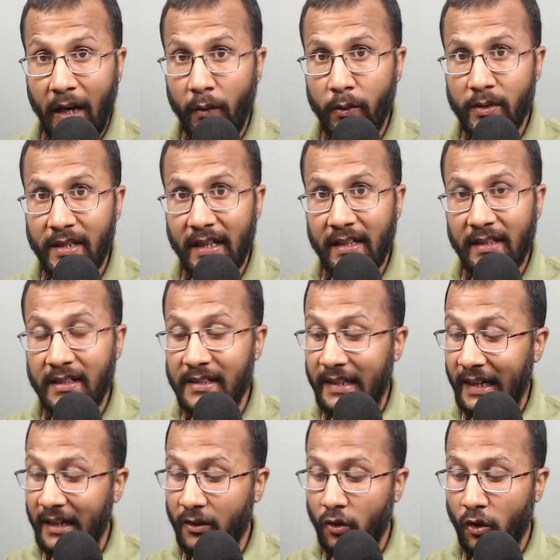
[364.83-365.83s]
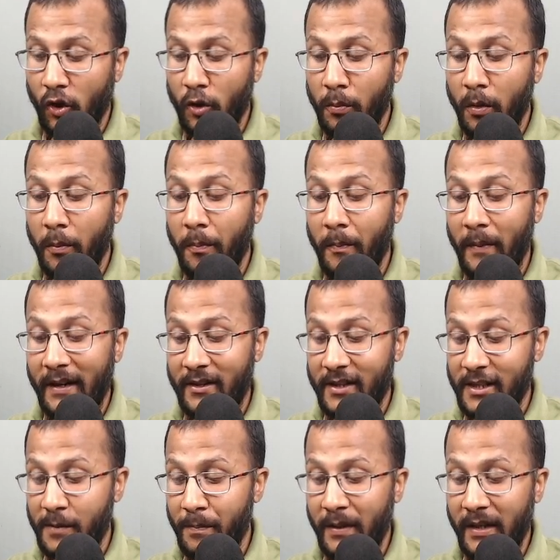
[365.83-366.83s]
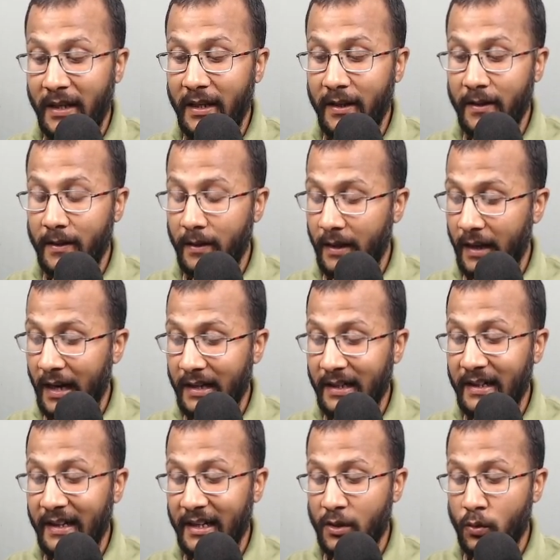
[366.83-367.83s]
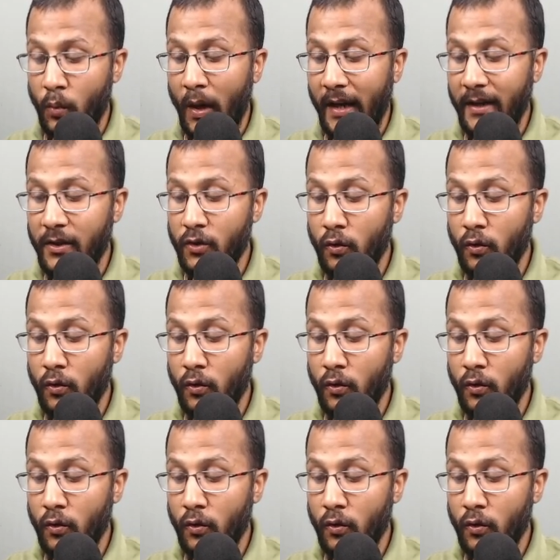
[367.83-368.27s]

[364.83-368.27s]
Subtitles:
you select the second column of matrix B at index 1.